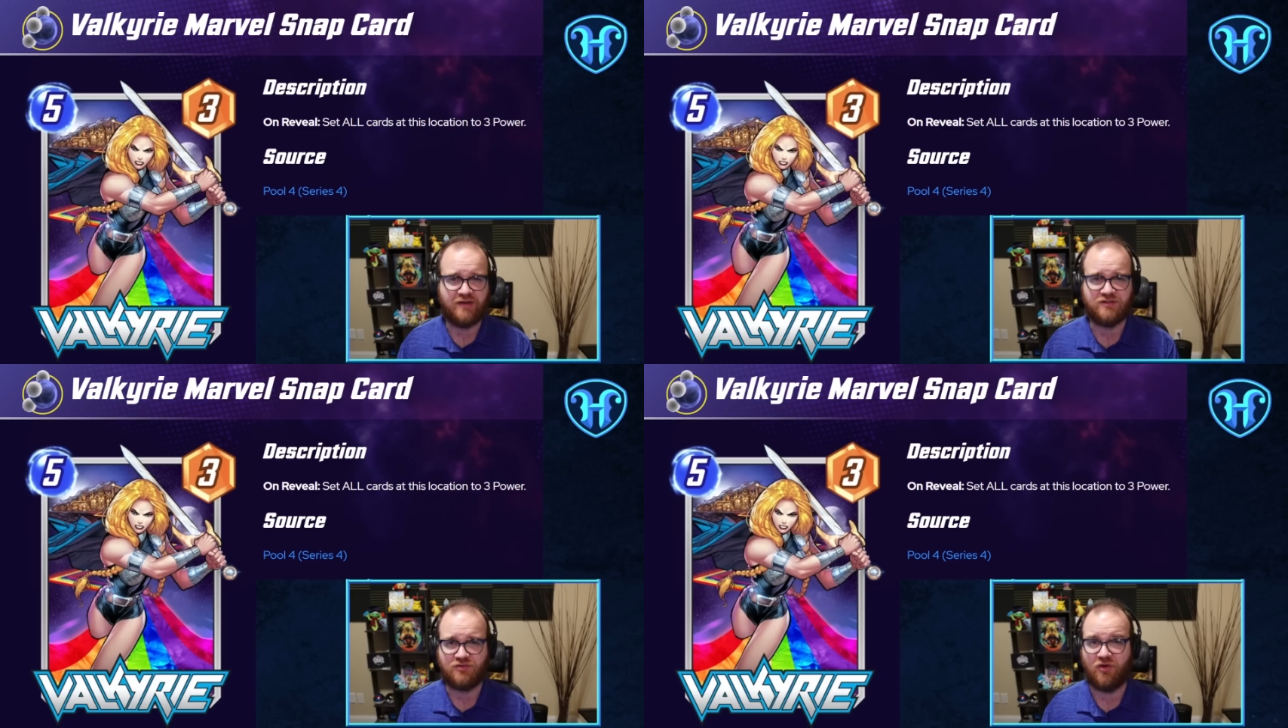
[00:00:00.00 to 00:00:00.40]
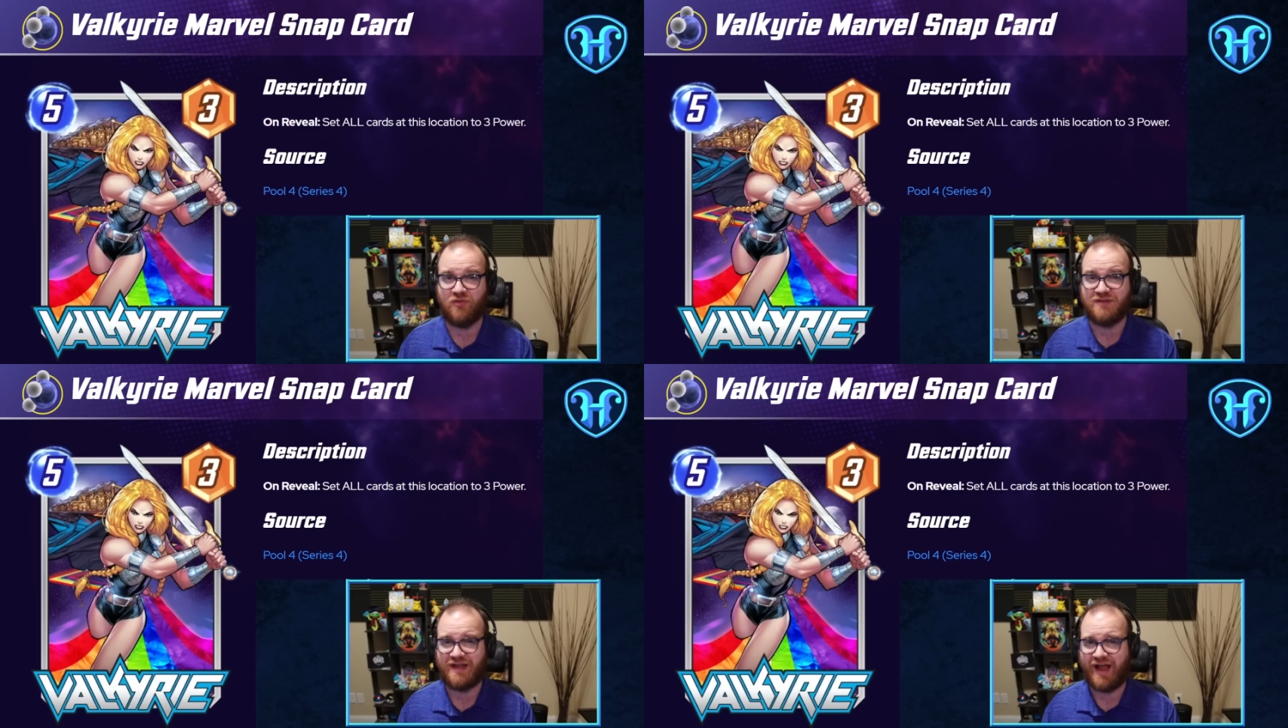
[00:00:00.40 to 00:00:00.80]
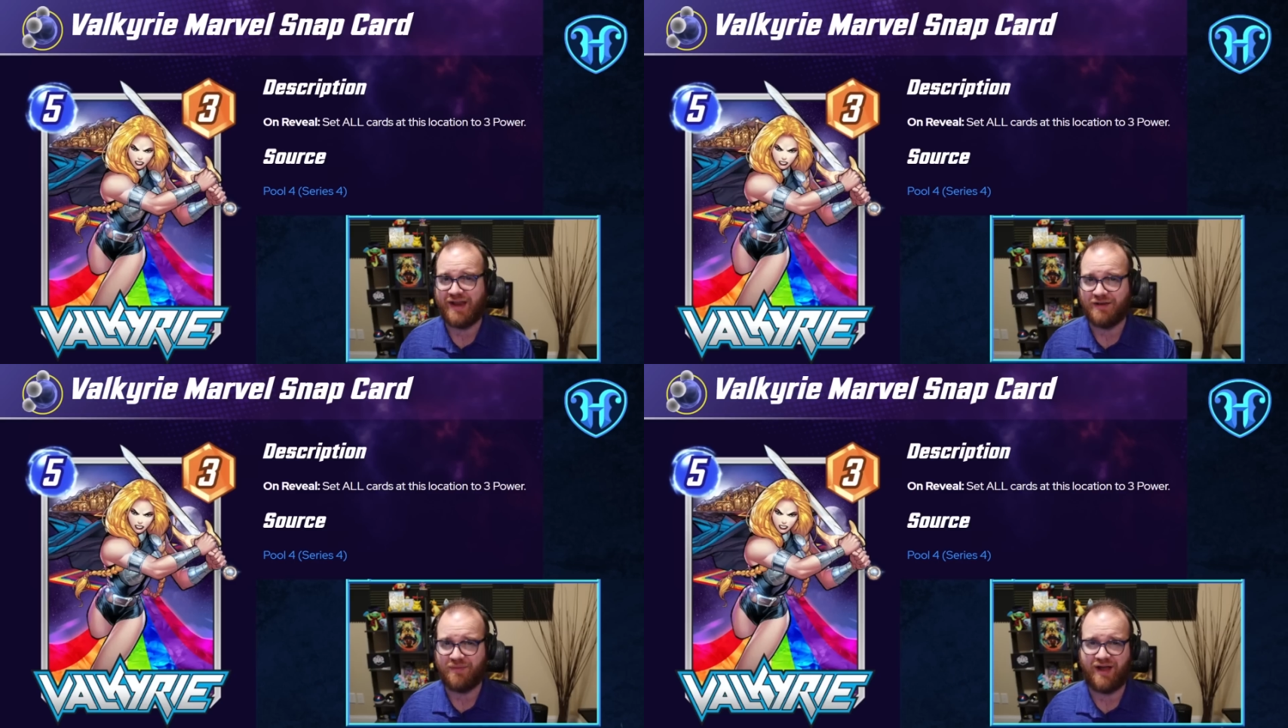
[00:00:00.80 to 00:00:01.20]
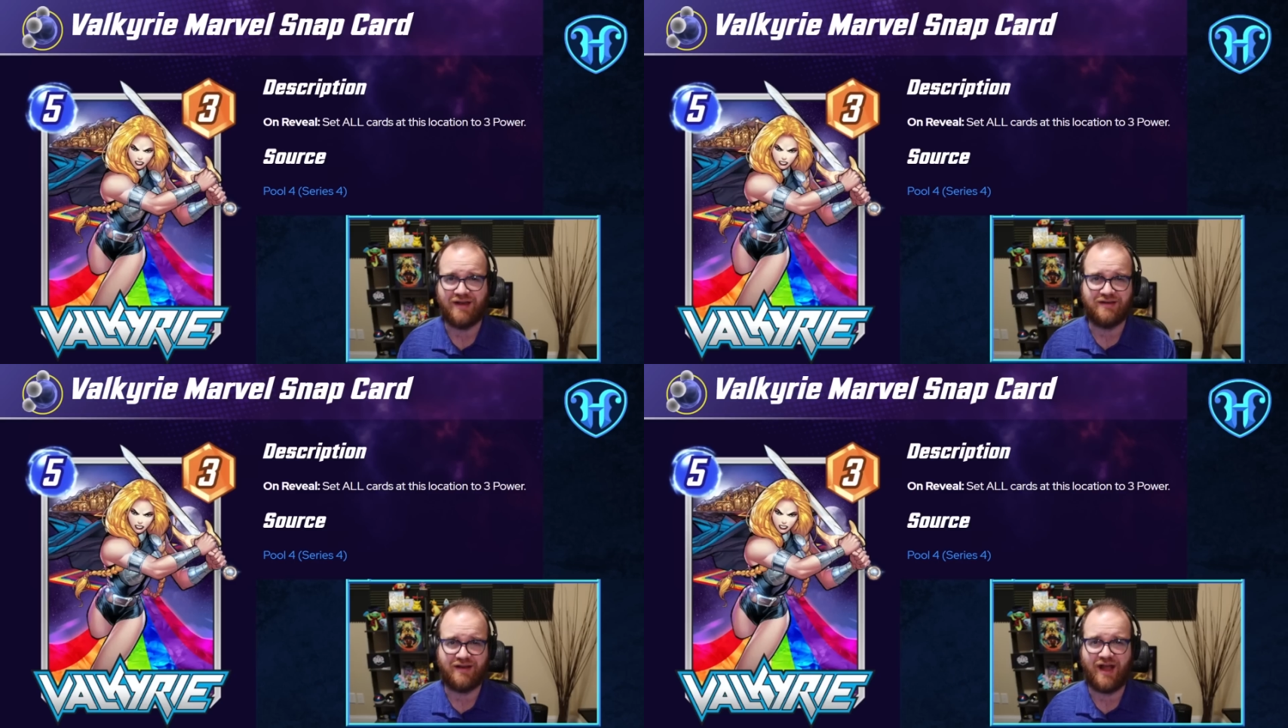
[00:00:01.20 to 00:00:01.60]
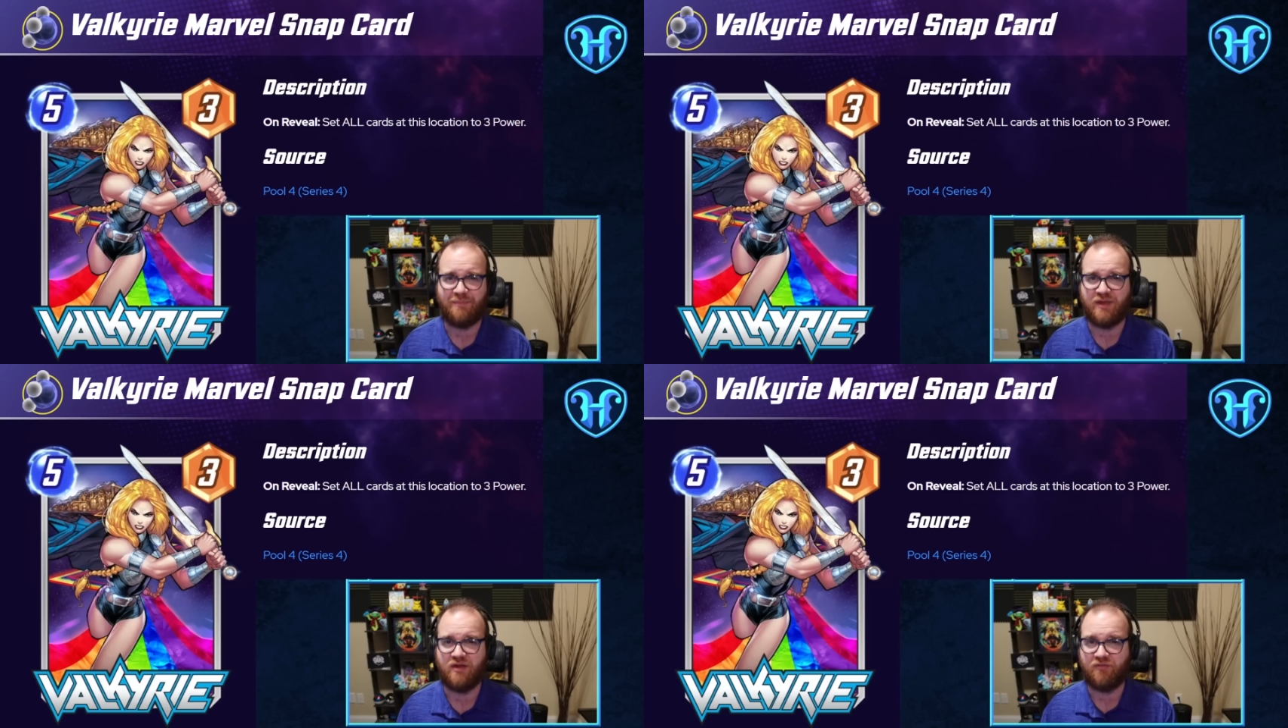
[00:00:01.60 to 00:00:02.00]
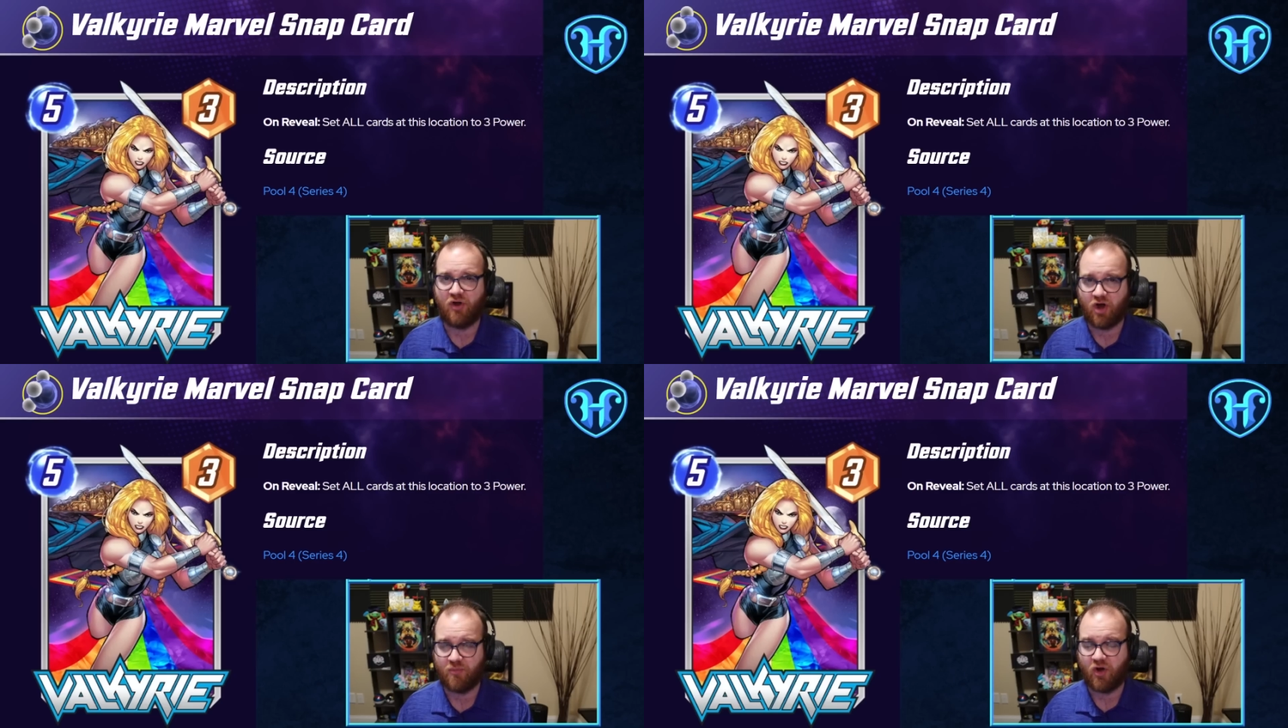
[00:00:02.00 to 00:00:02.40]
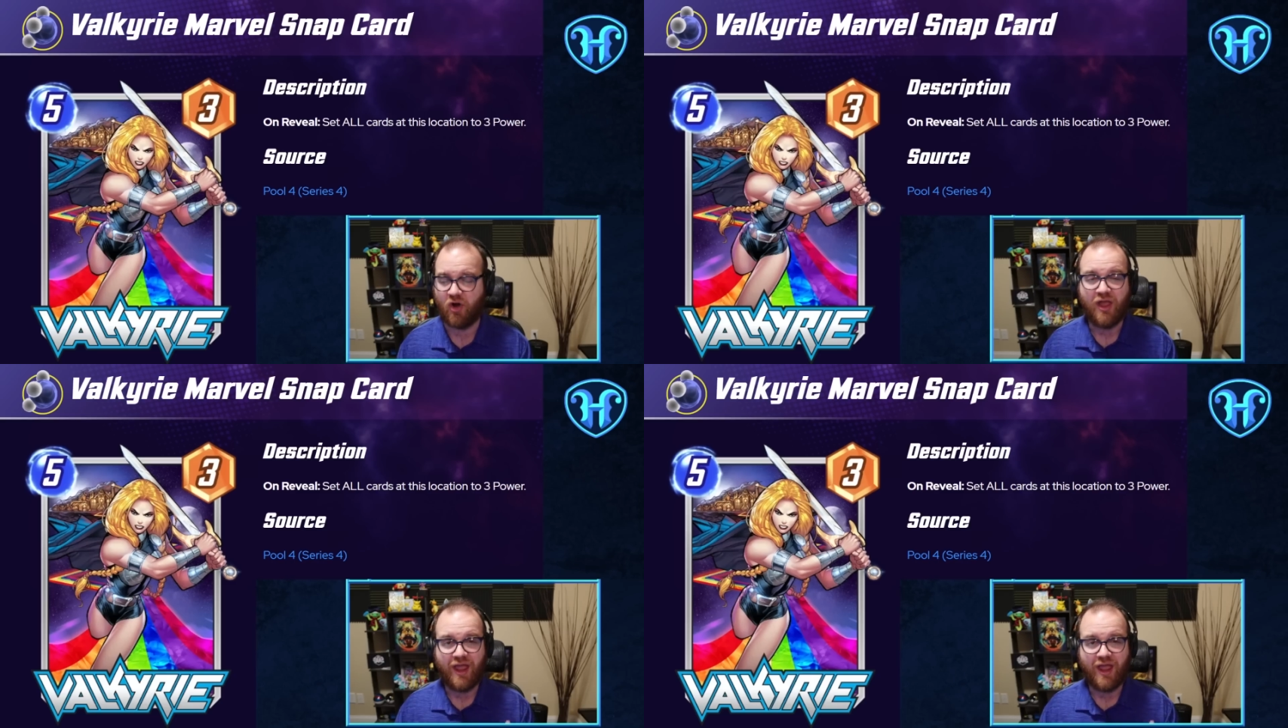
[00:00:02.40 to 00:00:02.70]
Skull that's hiding behind a copy of armor,